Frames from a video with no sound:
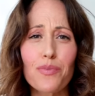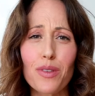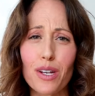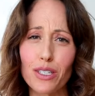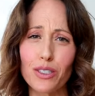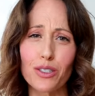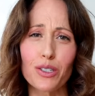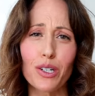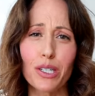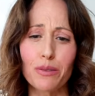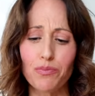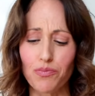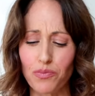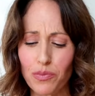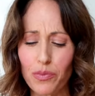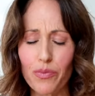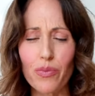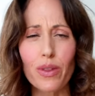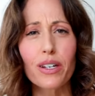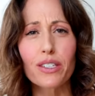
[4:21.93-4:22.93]
That is good.
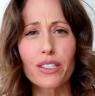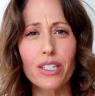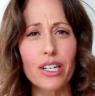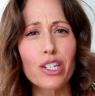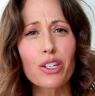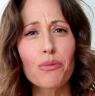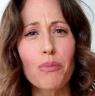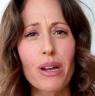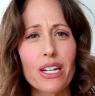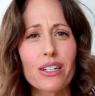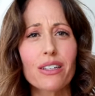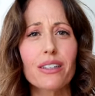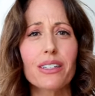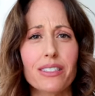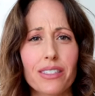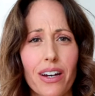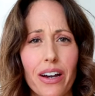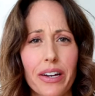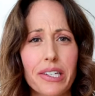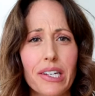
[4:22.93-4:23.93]
It's like you made a
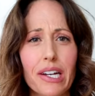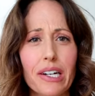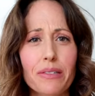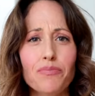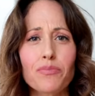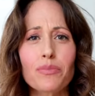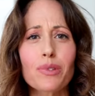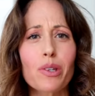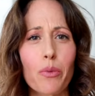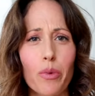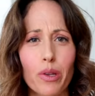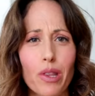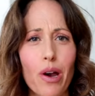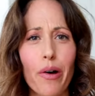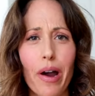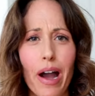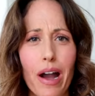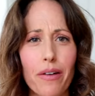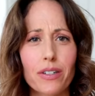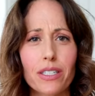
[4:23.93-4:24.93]
lasagna
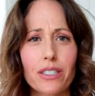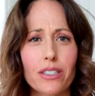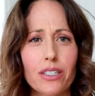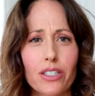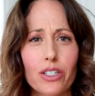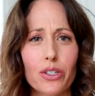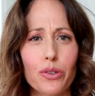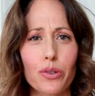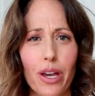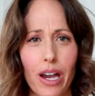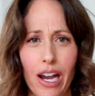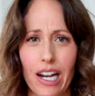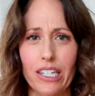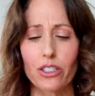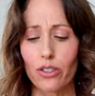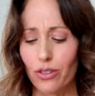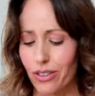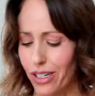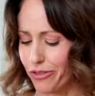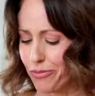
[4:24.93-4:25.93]
without having to do the
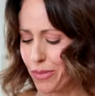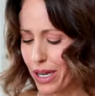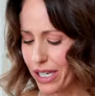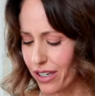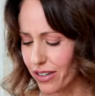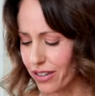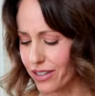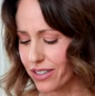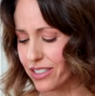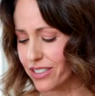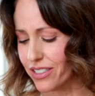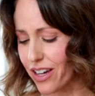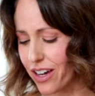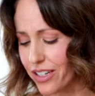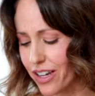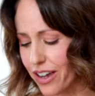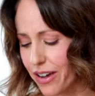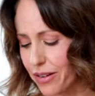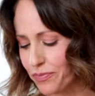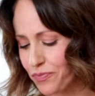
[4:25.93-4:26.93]
hassle of making
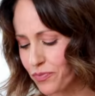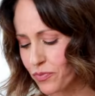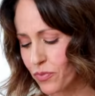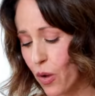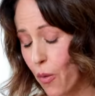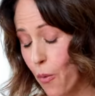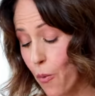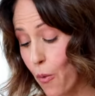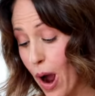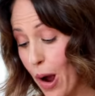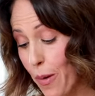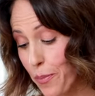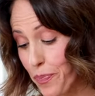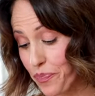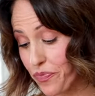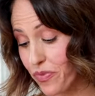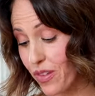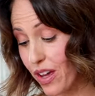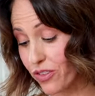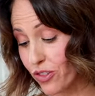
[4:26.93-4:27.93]
lasagna. Wow,
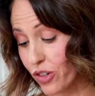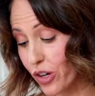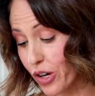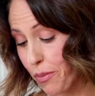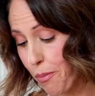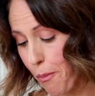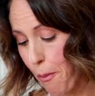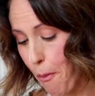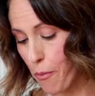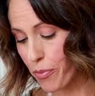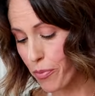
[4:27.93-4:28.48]
that's good.